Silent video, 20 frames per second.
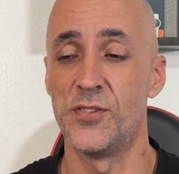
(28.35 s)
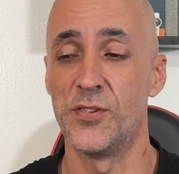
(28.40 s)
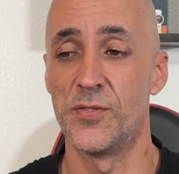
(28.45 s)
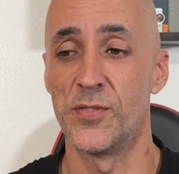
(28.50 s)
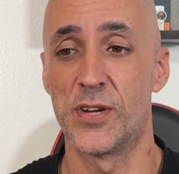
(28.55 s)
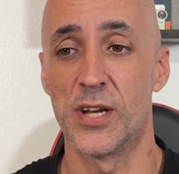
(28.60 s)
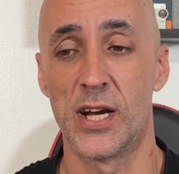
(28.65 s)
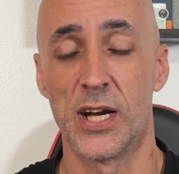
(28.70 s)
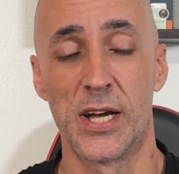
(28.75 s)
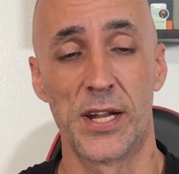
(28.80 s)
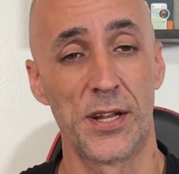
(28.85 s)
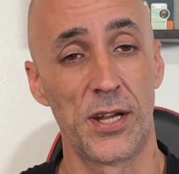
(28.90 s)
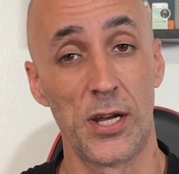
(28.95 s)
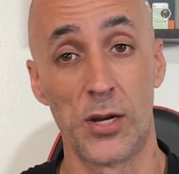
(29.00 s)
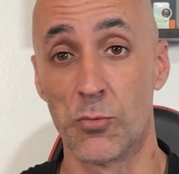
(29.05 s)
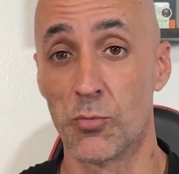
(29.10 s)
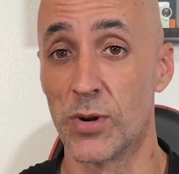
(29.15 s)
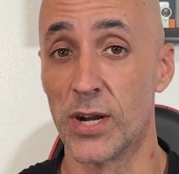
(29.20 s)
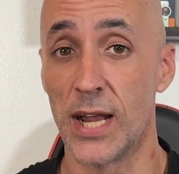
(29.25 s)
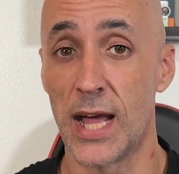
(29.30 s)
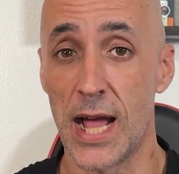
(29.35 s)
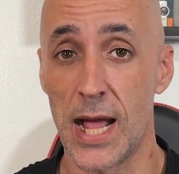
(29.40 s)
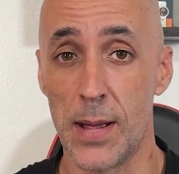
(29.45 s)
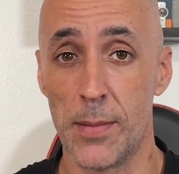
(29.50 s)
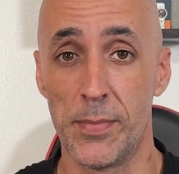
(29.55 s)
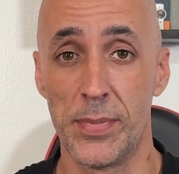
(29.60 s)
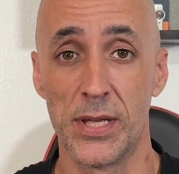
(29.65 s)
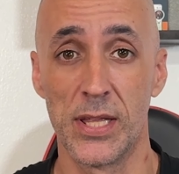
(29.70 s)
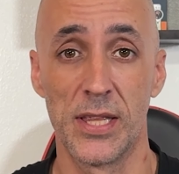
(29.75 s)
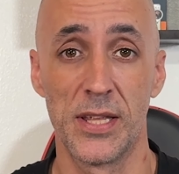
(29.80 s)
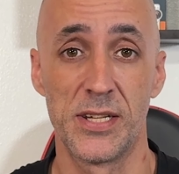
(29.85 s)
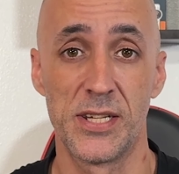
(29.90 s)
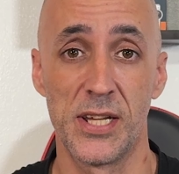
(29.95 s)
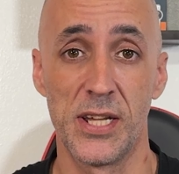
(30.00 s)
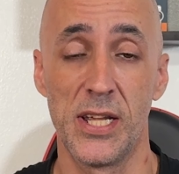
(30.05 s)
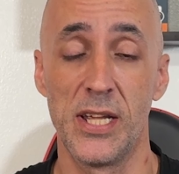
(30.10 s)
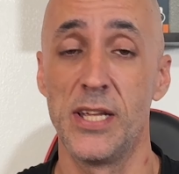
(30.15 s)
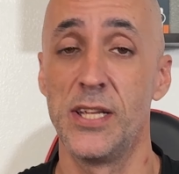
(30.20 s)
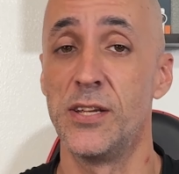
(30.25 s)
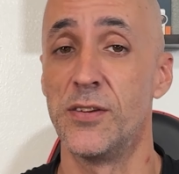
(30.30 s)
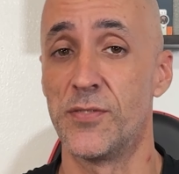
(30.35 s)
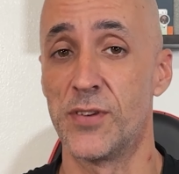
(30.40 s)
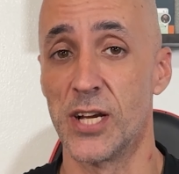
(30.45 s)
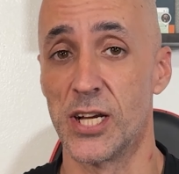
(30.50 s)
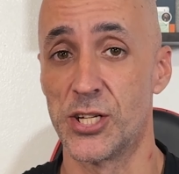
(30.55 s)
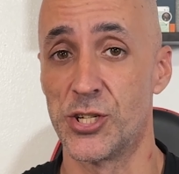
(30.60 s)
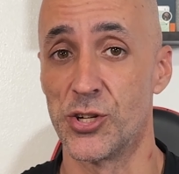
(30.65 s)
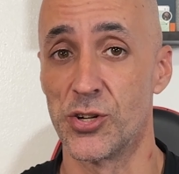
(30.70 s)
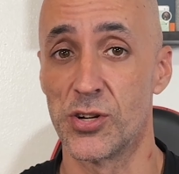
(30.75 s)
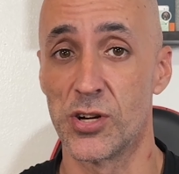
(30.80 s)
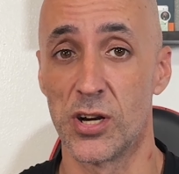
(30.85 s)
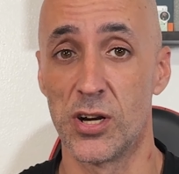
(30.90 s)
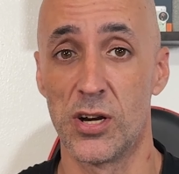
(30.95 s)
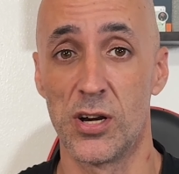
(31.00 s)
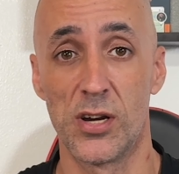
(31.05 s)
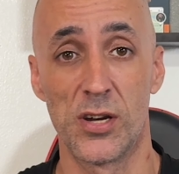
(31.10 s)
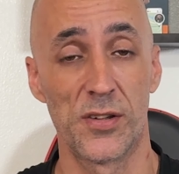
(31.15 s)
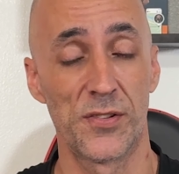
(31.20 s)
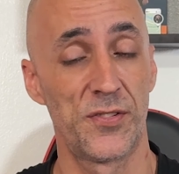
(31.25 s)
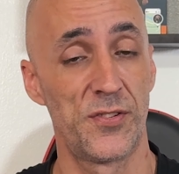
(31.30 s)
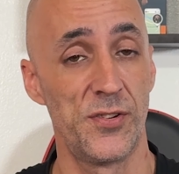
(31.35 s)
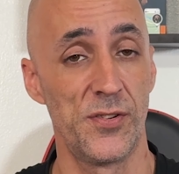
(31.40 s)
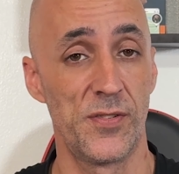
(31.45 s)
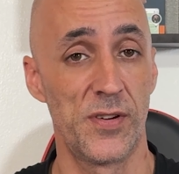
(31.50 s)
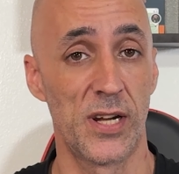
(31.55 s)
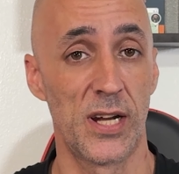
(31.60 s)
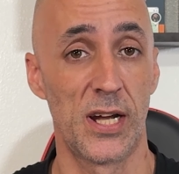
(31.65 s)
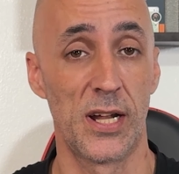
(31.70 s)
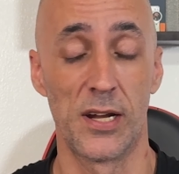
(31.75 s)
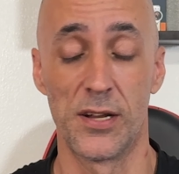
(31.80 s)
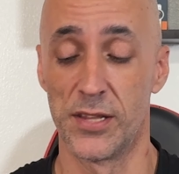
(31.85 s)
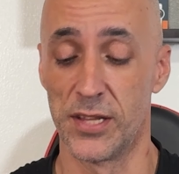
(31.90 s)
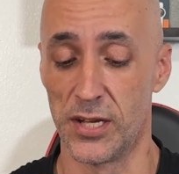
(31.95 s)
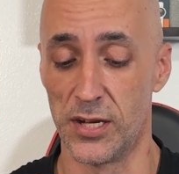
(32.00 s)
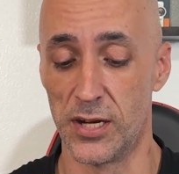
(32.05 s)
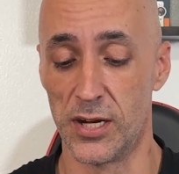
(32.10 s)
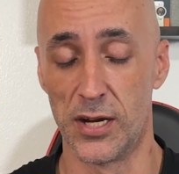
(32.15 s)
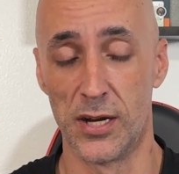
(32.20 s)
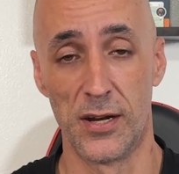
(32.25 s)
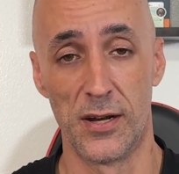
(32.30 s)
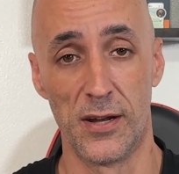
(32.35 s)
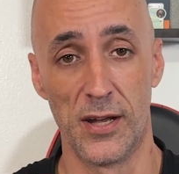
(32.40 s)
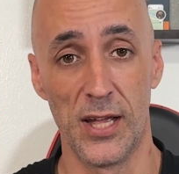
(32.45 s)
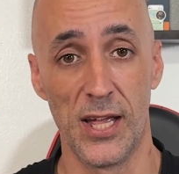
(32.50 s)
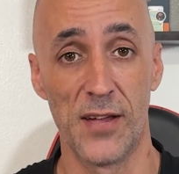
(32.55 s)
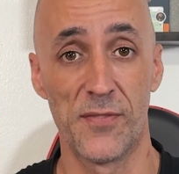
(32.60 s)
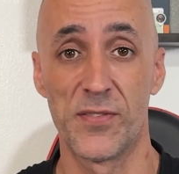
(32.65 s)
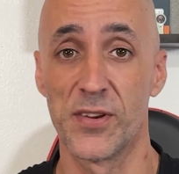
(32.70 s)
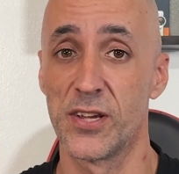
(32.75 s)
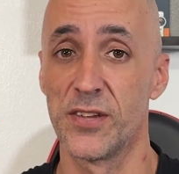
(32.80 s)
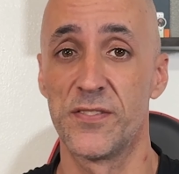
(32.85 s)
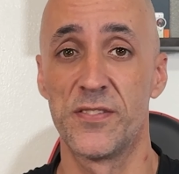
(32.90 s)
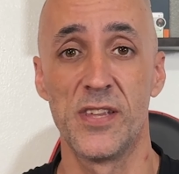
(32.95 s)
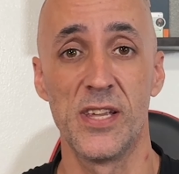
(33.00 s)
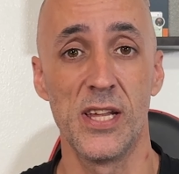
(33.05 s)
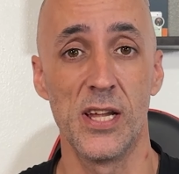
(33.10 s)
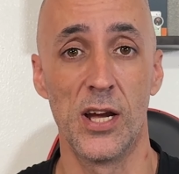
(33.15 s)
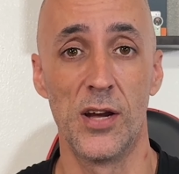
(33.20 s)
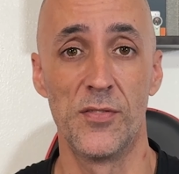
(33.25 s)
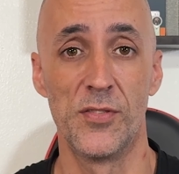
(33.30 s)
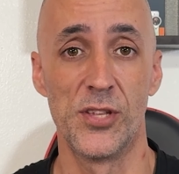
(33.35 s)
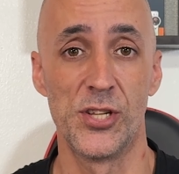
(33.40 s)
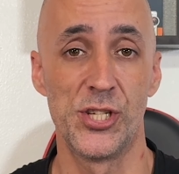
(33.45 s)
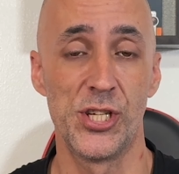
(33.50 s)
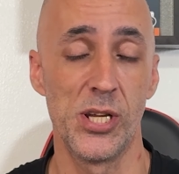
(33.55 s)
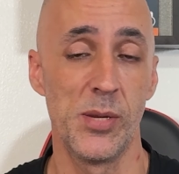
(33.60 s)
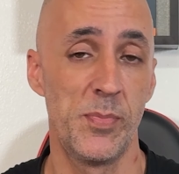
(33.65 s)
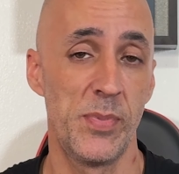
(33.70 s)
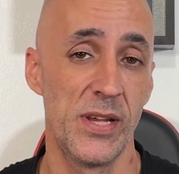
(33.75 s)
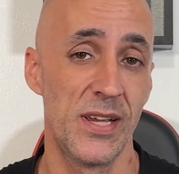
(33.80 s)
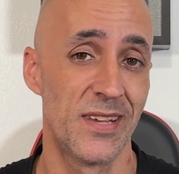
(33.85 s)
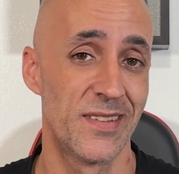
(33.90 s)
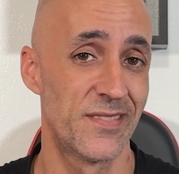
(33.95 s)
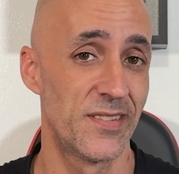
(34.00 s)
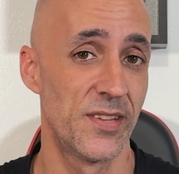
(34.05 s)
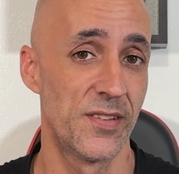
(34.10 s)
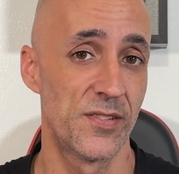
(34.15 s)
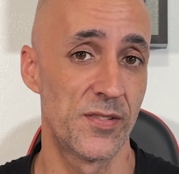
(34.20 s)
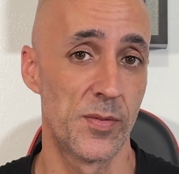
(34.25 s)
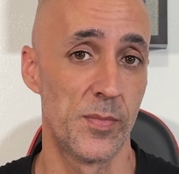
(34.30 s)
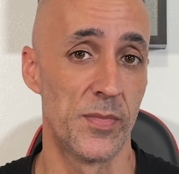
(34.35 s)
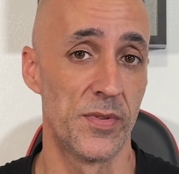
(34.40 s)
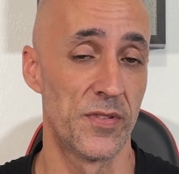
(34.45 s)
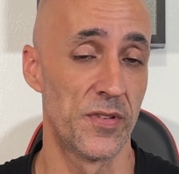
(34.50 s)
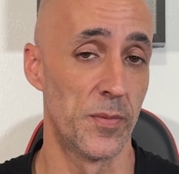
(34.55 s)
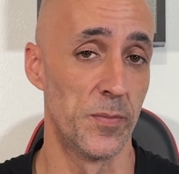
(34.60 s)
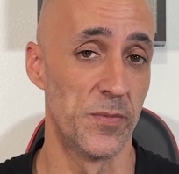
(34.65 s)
You've got reliability, you've got your cost, you've got the efficacy of the GPS systems